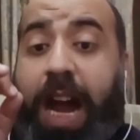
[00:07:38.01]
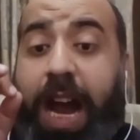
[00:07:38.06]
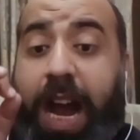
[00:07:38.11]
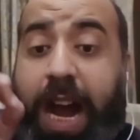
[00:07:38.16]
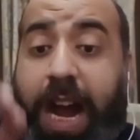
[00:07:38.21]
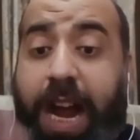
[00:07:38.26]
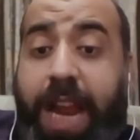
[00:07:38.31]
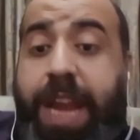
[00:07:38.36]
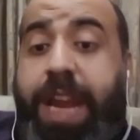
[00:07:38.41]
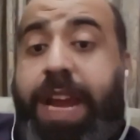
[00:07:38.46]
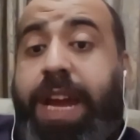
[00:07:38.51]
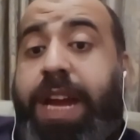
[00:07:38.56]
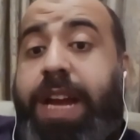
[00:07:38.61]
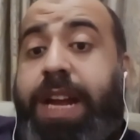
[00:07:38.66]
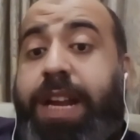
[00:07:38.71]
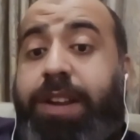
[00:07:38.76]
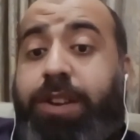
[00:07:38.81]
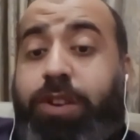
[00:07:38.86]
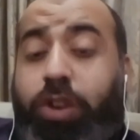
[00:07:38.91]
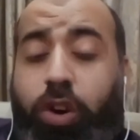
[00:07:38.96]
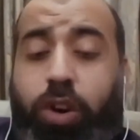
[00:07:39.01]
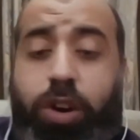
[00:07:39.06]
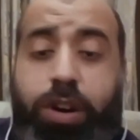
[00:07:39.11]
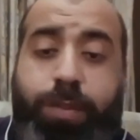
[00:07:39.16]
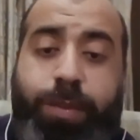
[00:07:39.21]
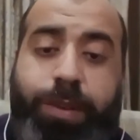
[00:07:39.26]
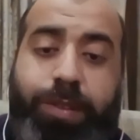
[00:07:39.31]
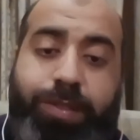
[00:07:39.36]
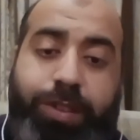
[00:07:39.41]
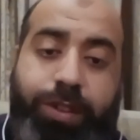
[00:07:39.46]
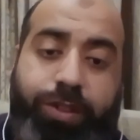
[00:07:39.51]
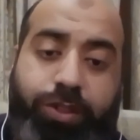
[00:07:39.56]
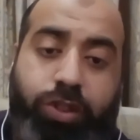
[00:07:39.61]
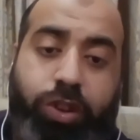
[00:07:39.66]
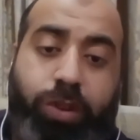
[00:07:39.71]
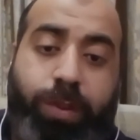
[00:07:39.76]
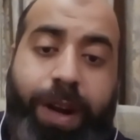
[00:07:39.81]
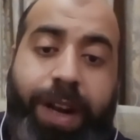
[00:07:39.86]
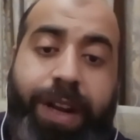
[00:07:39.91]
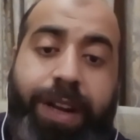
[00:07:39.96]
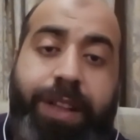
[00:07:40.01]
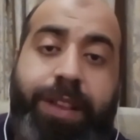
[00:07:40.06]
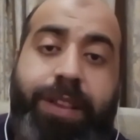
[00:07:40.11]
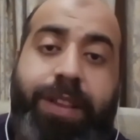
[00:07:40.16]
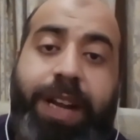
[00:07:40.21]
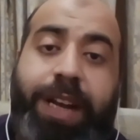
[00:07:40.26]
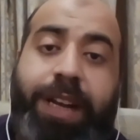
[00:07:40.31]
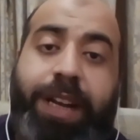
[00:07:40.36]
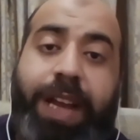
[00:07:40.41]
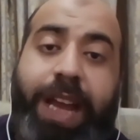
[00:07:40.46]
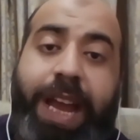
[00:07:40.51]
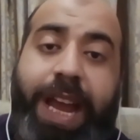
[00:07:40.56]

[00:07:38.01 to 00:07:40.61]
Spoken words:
I told Mr. Joe Biden that